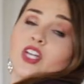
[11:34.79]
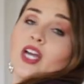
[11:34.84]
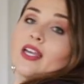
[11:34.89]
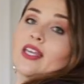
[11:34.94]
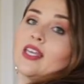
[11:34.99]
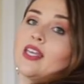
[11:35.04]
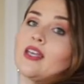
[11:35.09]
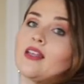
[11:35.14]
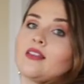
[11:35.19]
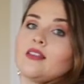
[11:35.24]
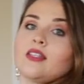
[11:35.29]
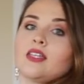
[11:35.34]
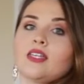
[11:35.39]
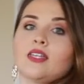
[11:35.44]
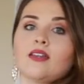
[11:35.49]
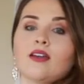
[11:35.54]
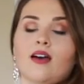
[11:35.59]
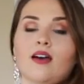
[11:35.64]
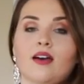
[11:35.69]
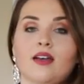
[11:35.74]
checking
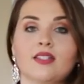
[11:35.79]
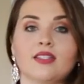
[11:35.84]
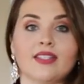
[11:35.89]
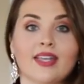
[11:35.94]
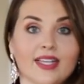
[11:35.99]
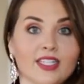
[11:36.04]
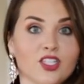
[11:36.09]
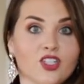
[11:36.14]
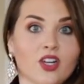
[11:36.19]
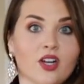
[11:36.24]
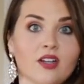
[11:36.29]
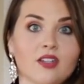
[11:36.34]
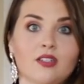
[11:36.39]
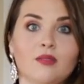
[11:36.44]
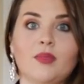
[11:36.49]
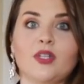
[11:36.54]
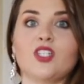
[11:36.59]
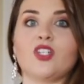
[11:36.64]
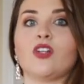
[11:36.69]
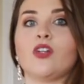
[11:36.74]
the size chart
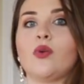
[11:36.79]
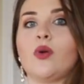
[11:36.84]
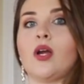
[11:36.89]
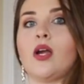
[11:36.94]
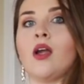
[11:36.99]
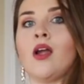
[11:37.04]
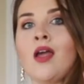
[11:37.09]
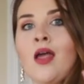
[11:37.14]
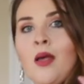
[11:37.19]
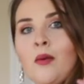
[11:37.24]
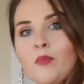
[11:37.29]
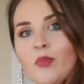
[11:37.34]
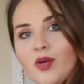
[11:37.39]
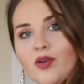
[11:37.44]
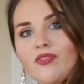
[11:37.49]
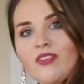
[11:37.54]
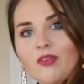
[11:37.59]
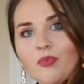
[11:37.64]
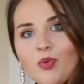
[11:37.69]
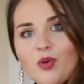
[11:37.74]
to make sure you are
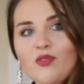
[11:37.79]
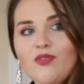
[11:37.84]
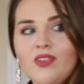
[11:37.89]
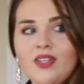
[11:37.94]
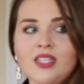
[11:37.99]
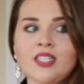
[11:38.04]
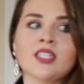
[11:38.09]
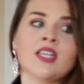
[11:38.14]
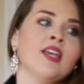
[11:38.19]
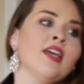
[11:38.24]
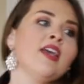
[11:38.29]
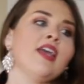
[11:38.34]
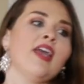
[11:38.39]
perfect.